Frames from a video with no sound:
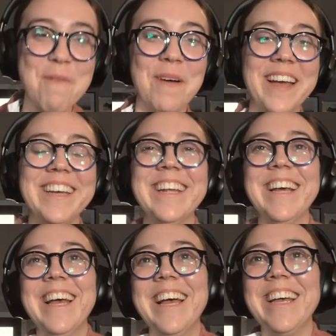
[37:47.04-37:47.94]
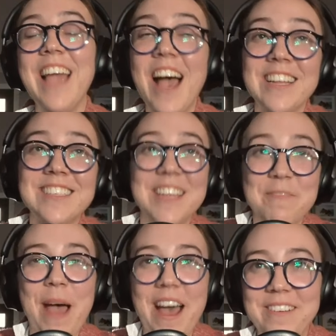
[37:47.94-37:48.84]
But yeah, it's
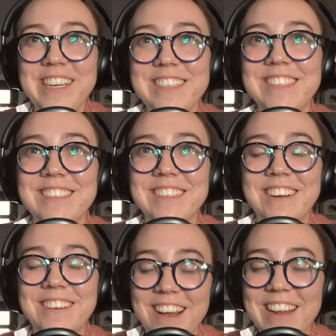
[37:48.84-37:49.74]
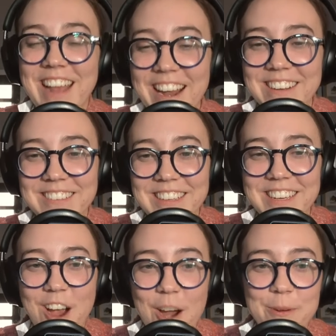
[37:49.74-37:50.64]
that batteries are not
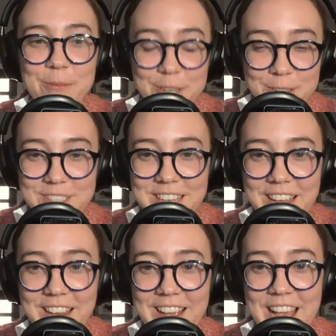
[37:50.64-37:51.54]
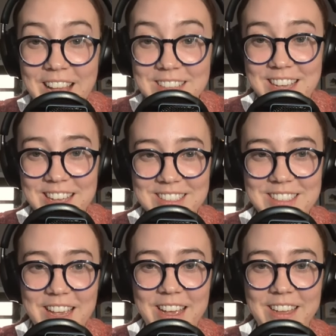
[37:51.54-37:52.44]
inherently carbon reducing
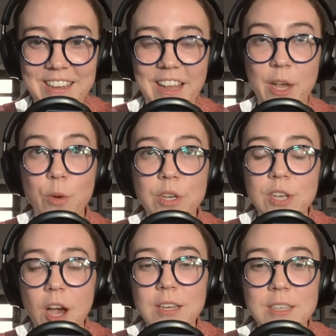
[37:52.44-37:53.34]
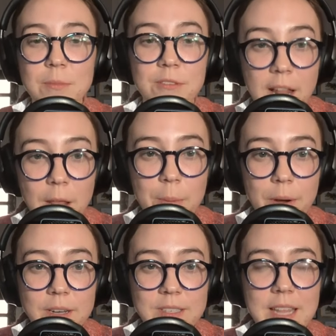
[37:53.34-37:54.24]
assets. And like when you talk to some
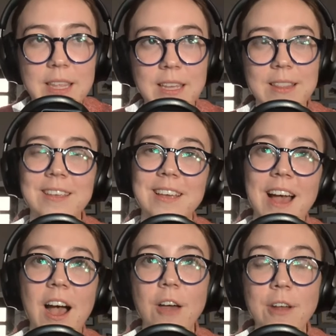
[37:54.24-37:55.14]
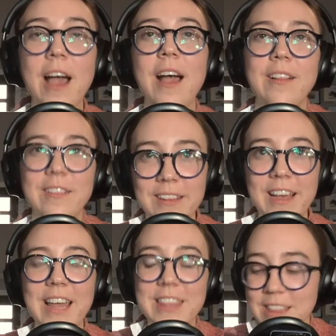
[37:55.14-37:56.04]
developers,
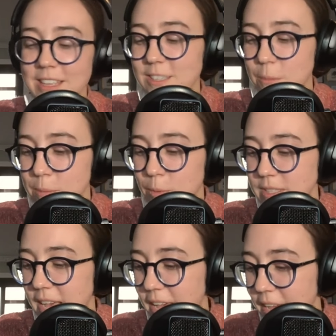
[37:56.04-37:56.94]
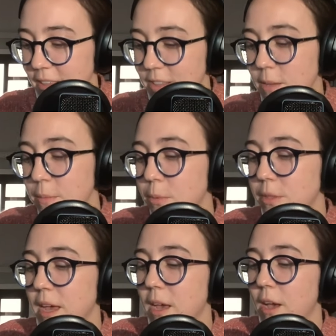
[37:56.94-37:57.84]
I think that some people
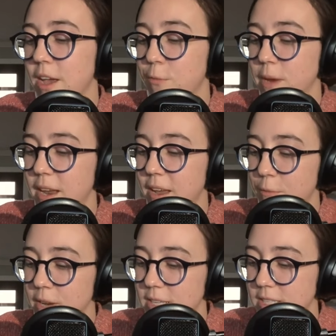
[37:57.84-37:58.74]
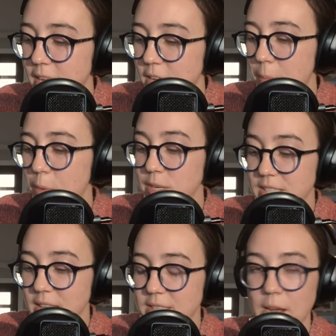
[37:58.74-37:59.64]
think if we stand up and we
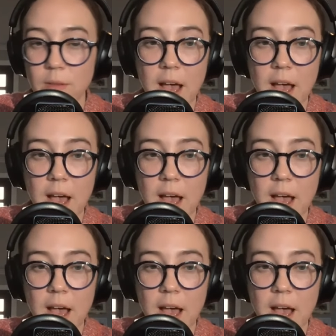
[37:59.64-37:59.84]
say this out